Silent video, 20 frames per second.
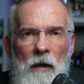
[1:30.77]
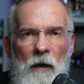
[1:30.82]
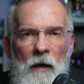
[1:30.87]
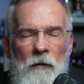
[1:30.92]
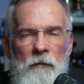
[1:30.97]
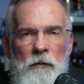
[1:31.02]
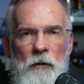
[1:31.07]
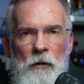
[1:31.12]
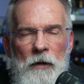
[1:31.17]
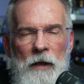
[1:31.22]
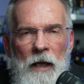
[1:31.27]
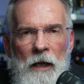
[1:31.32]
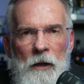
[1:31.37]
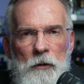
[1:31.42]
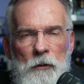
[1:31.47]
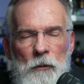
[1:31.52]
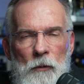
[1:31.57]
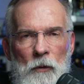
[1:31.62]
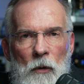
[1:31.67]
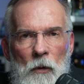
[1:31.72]
of your
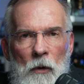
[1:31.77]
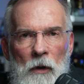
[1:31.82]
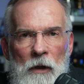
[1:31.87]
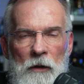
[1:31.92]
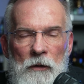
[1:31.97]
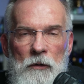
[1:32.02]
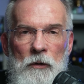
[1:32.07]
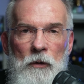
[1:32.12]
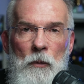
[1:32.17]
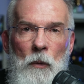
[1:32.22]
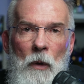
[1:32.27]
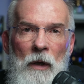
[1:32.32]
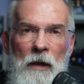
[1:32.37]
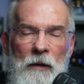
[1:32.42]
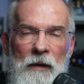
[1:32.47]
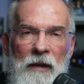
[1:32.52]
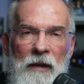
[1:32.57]
natural oils. You want to